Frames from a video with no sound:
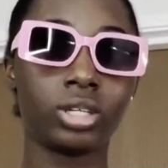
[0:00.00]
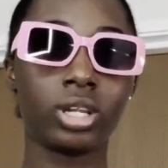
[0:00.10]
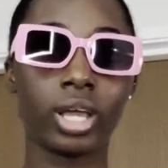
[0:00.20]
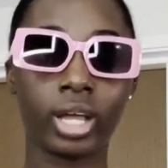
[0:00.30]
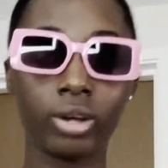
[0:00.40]

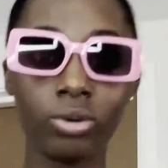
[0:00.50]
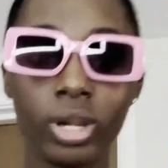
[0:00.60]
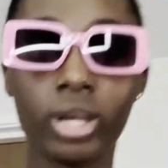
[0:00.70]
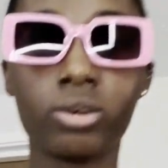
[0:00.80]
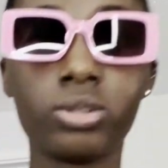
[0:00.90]
Like I don't
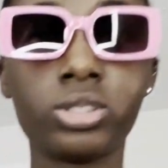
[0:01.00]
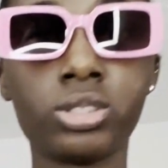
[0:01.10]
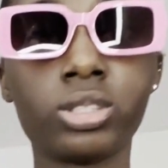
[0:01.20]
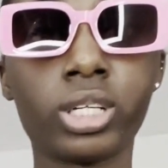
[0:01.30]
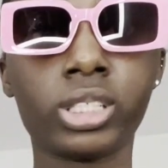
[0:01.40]
like how the
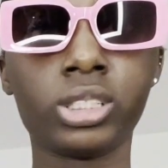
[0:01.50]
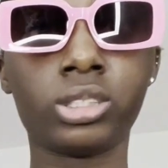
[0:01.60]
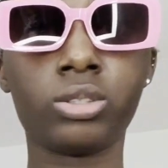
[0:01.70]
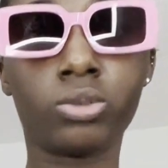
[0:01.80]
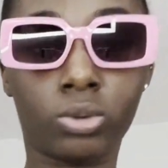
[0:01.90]
sunglasses
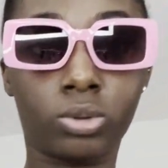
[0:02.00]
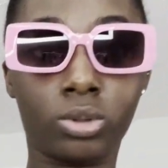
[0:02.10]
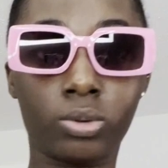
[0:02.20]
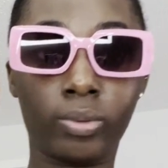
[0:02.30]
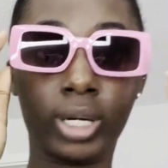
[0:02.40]
look
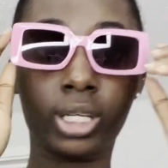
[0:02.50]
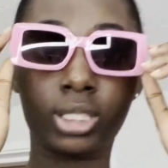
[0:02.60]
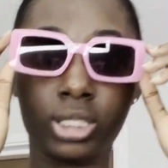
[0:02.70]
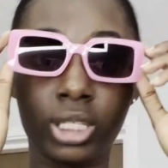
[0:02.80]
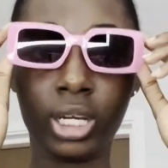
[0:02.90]
when it
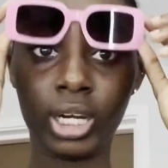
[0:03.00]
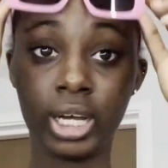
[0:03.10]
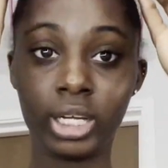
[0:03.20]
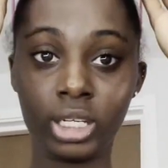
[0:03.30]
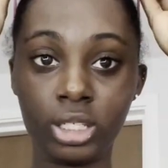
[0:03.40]
stay
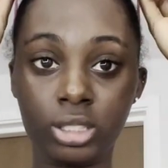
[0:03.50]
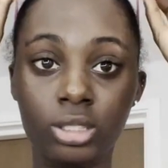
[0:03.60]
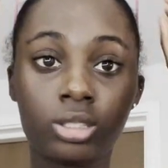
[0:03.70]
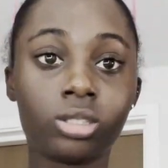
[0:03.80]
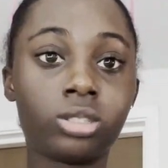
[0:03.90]
like this,
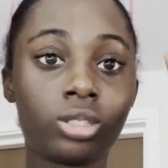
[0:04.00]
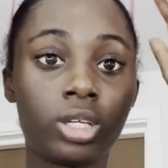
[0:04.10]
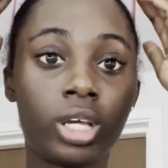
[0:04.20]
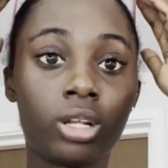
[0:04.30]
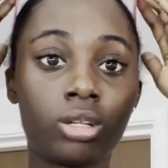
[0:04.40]

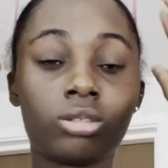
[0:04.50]
you know.